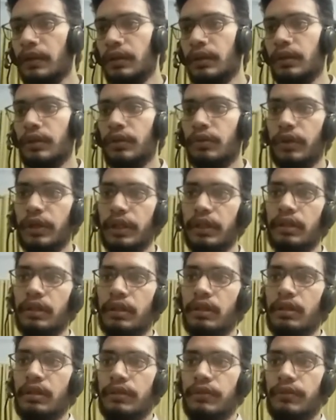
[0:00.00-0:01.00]
right?
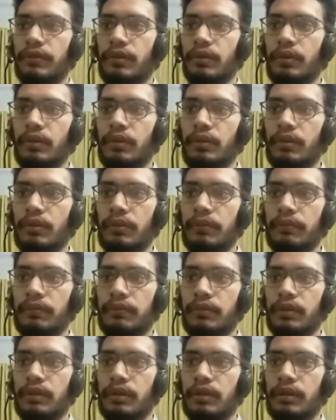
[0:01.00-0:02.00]
So
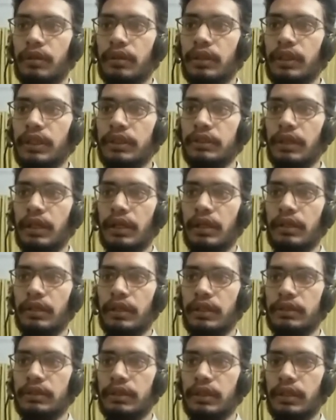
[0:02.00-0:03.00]
these are the
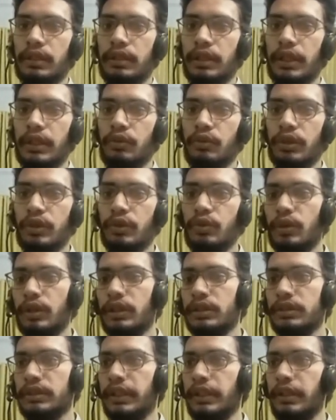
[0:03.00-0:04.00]
things that you need to
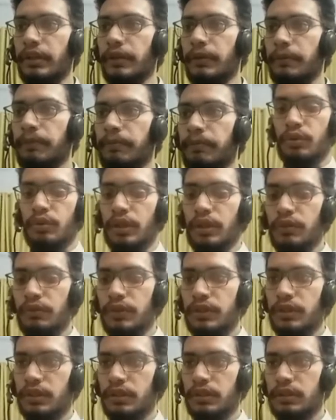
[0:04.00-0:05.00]
understand here,
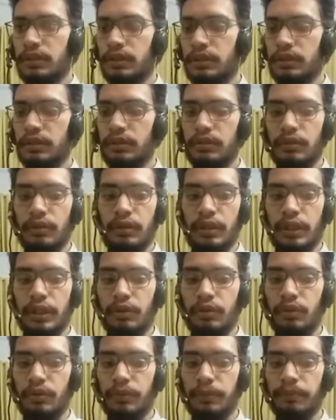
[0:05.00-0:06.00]
which is
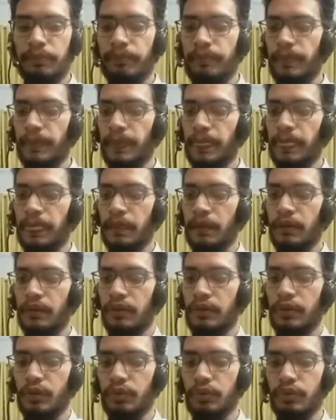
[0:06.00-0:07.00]
around
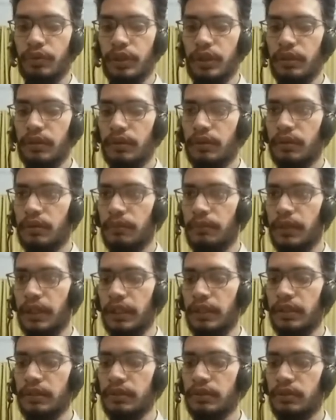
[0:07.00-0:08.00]
Q3
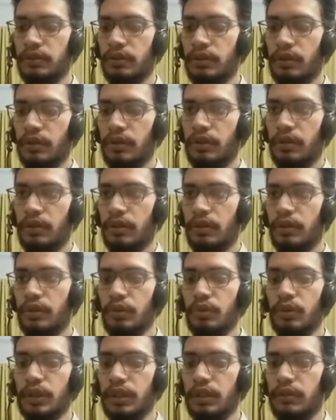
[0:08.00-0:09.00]
minus
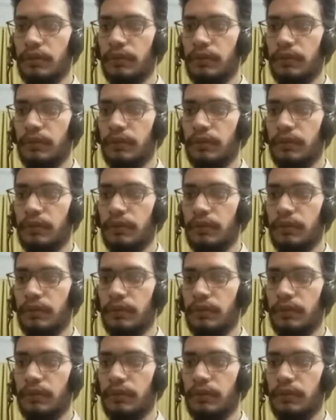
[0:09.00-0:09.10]
Q1,